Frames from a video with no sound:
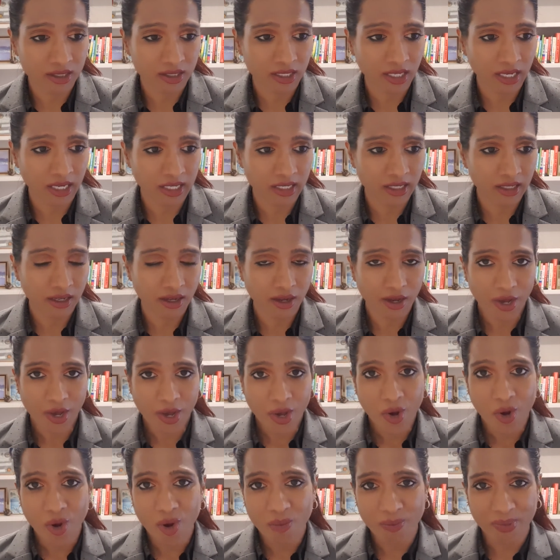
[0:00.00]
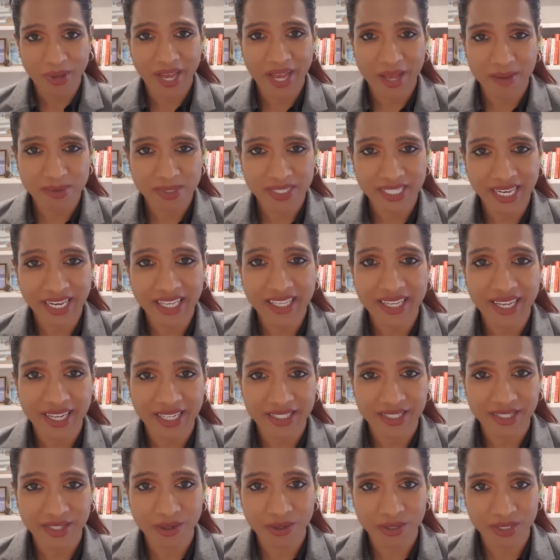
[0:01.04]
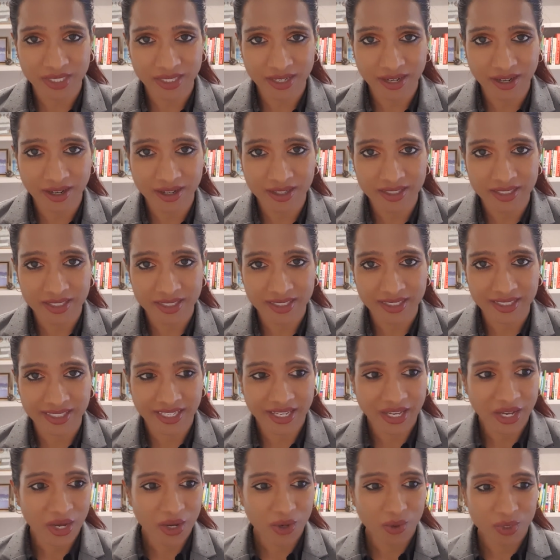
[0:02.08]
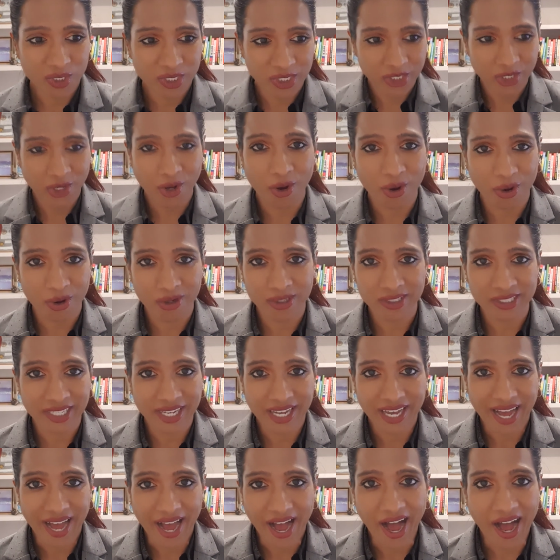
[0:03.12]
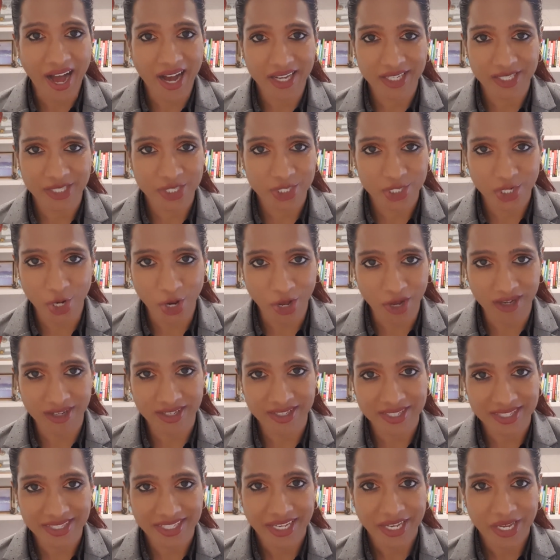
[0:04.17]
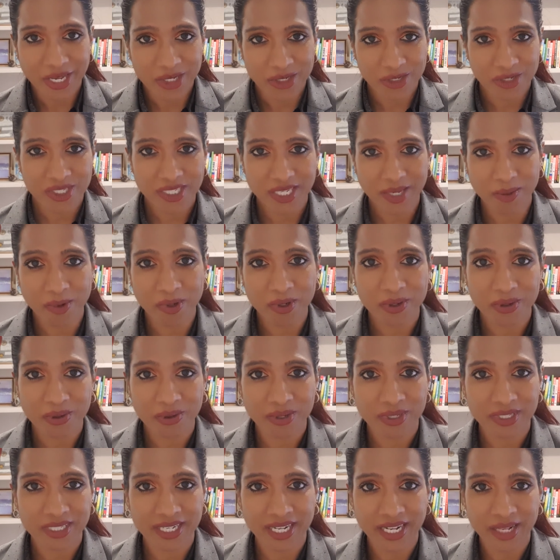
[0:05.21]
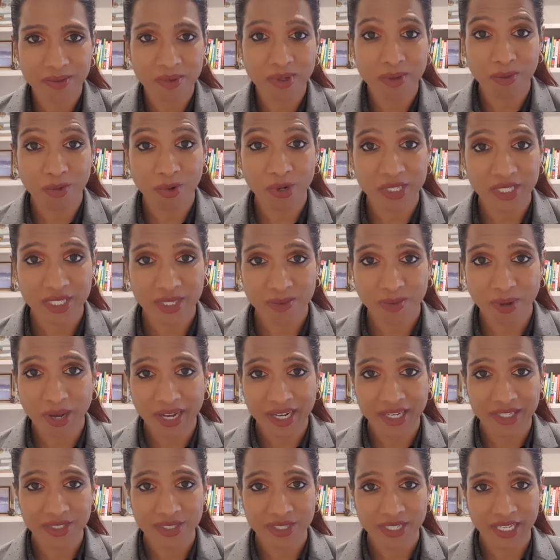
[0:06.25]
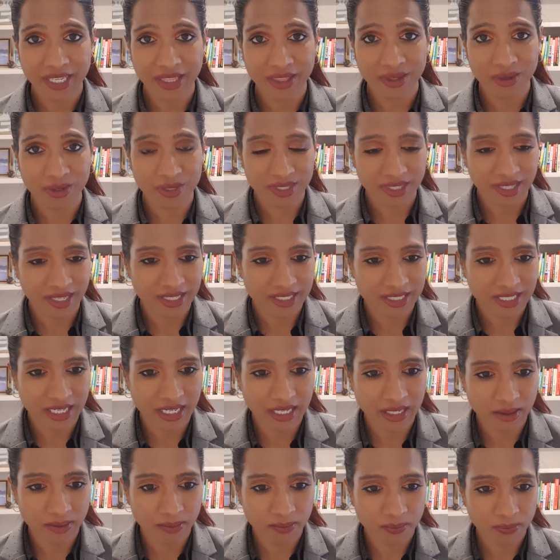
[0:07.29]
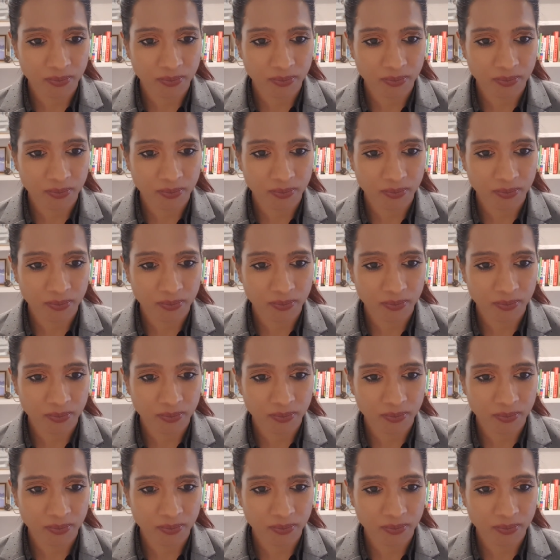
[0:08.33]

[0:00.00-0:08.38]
done, or perhaps delegate those tasks, which is called hard slogs, to someone who is a little bit more inspired to get those things done.